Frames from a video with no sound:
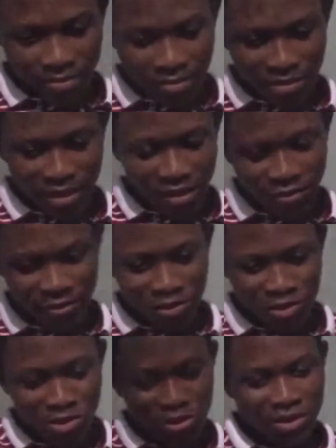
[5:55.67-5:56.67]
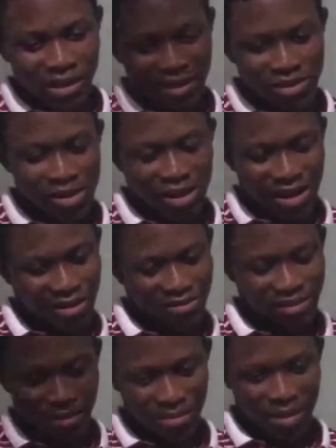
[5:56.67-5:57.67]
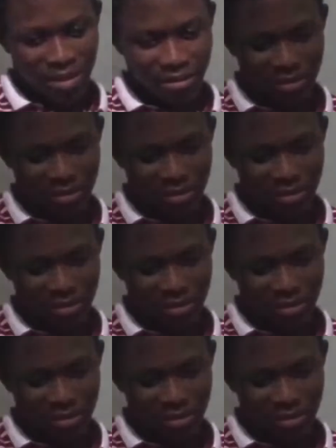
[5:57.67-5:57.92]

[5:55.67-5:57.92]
if you really love something,